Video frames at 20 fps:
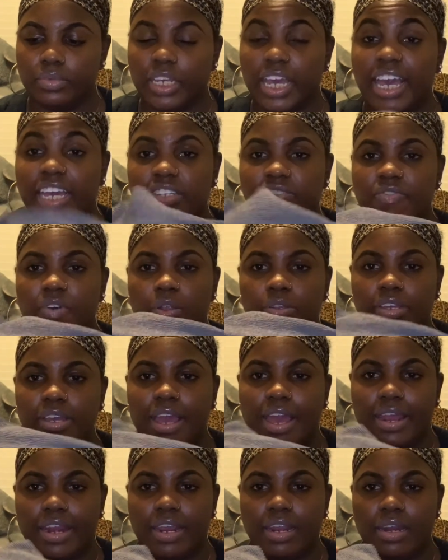
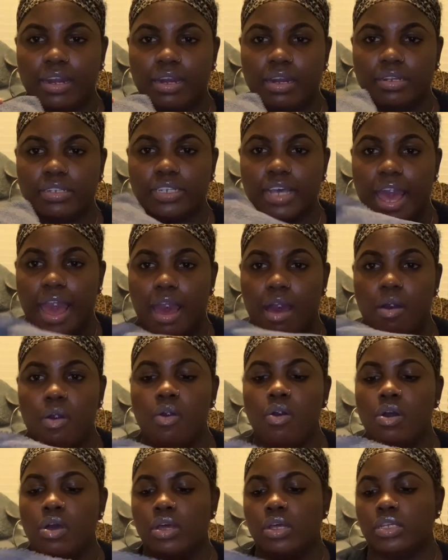Exfoliating towel.
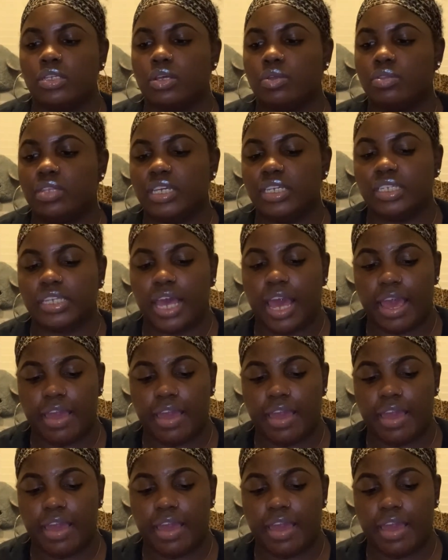So this